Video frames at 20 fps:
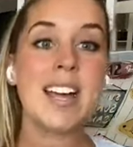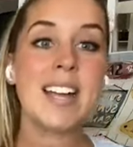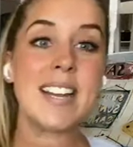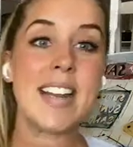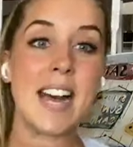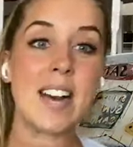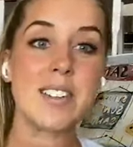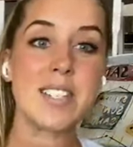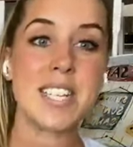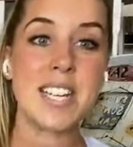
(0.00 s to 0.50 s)

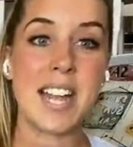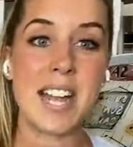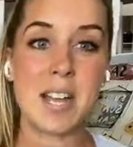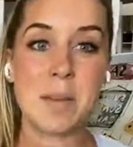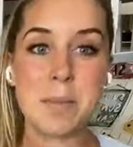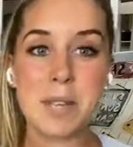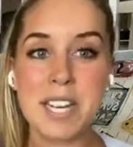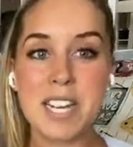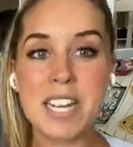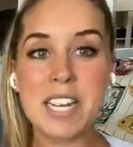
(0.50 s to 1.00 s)
Now today
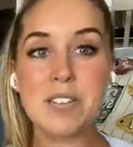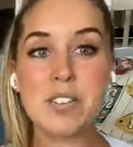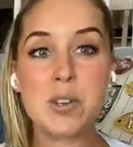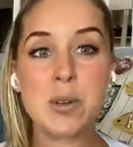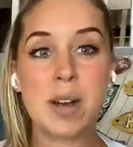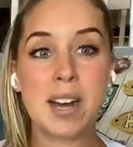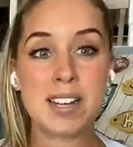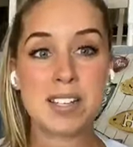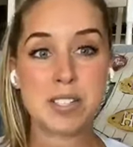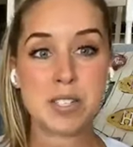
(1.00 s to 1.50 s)
I'm gonna give you
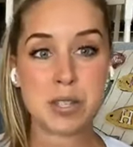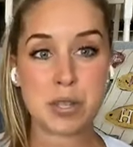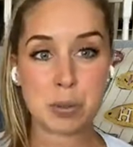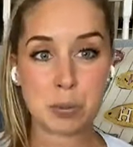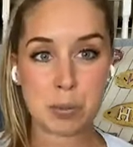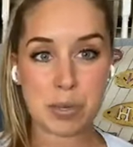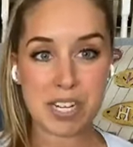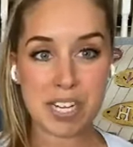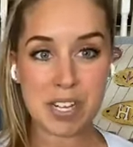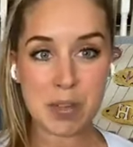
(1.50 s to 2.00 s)
guys
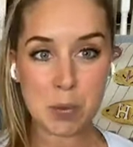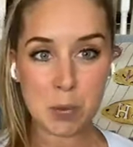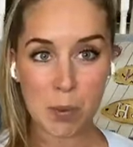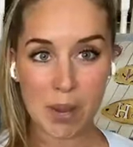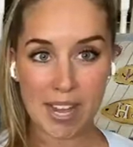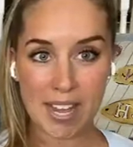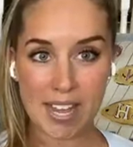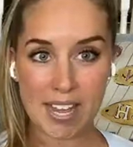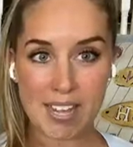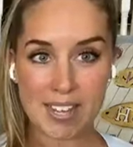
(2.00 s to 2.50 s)
3
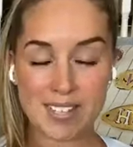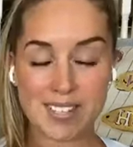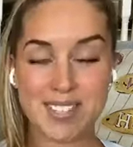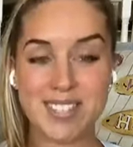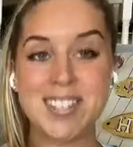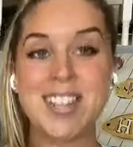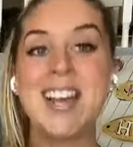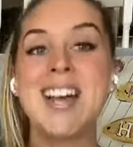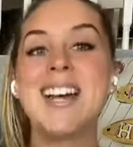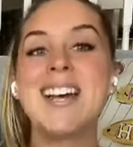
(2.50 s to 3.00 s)

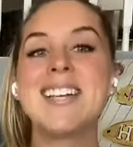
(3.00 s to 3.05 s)
ways